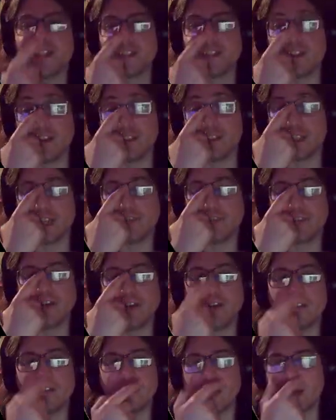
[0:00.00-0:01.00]
chest. If
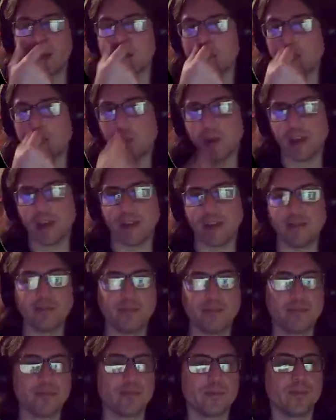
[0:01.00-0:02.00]
not, then we wait.
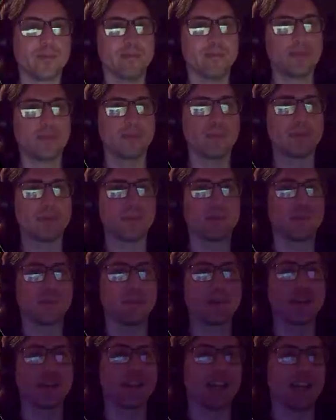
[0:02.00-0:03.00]

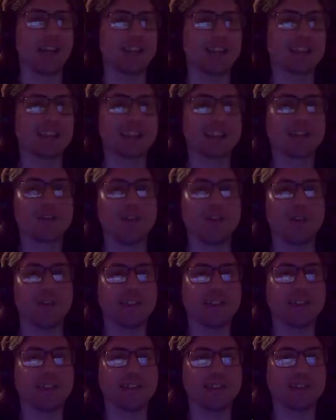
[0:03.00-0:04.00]
Okay, it's the
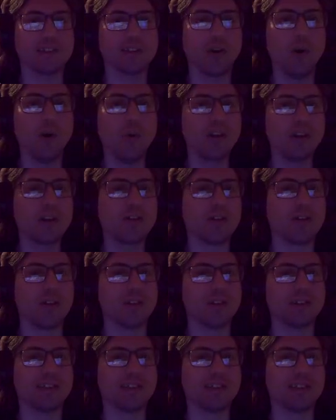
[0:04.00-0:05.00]
cross. The Holy
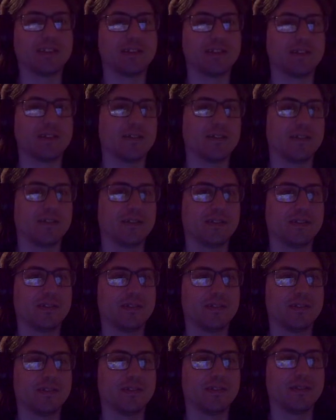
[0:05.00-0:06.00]
Cross.
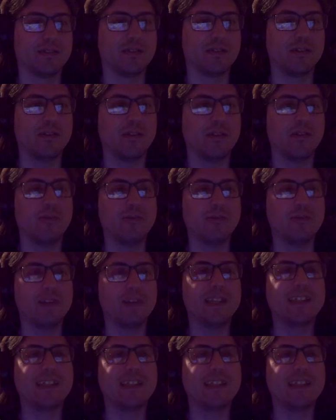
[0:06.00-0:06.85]
Holy